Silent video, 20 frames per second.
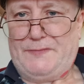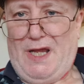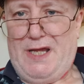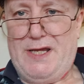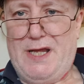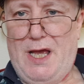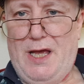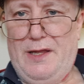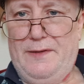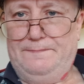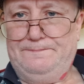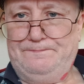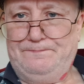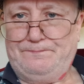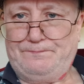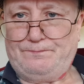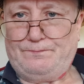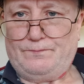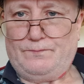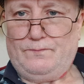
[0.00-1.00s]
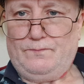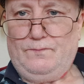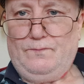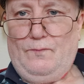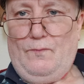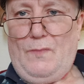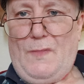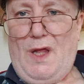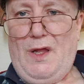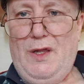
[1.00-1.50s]
Yeah,
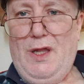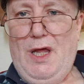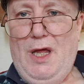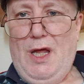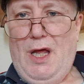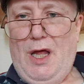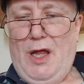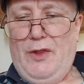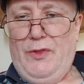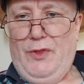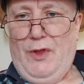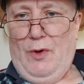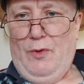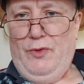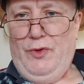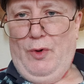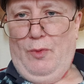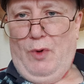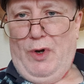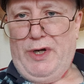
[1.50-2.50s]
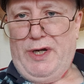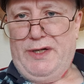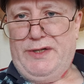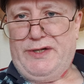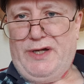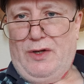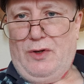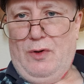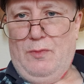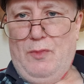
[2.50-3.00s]
they, they wanted
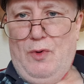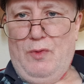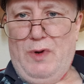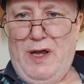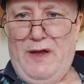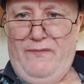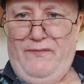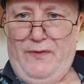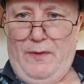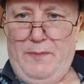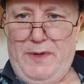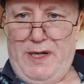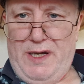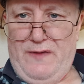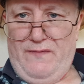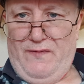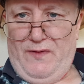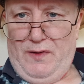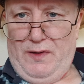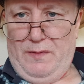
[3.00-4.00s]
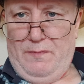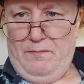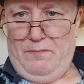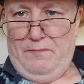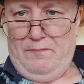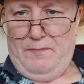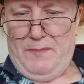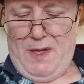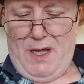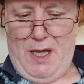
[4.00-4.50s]
to come away from evil and
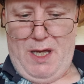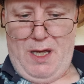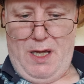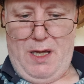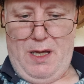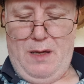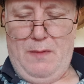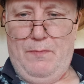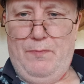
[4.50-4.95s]
uh,